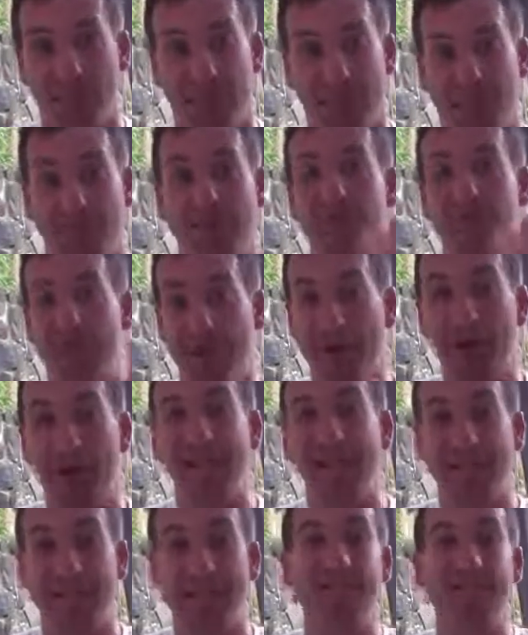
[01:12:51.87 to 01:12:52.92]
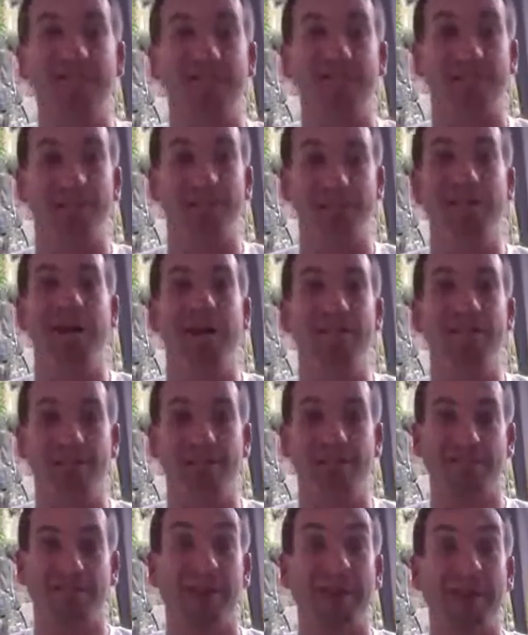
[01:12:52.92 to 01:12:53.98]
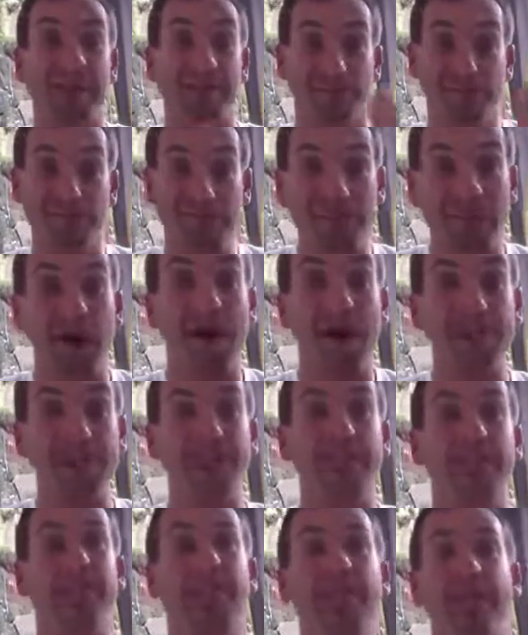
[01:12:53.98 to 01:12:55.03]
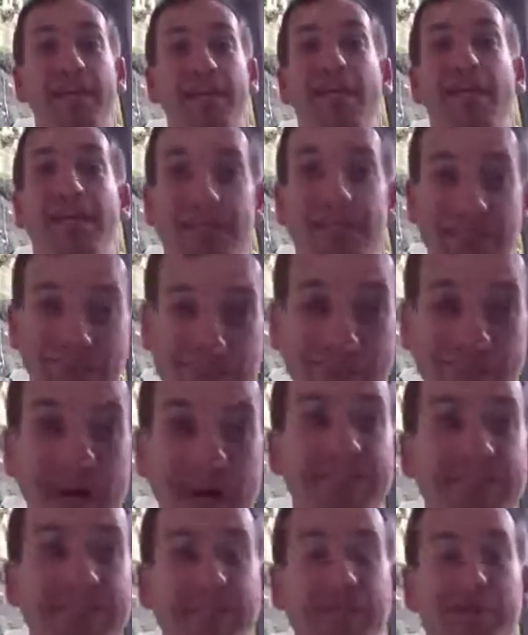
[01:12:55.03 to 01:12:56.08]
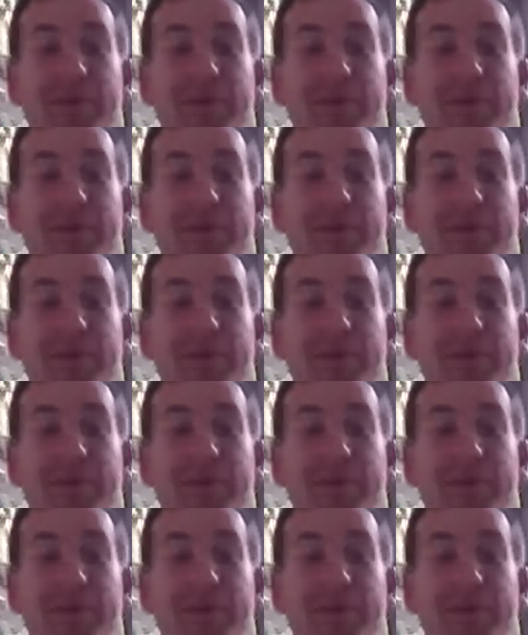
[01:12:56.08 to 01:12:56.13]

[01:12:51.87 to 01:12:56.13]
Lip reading: when you find things as a must, like it's a must that you eat, it's a must that you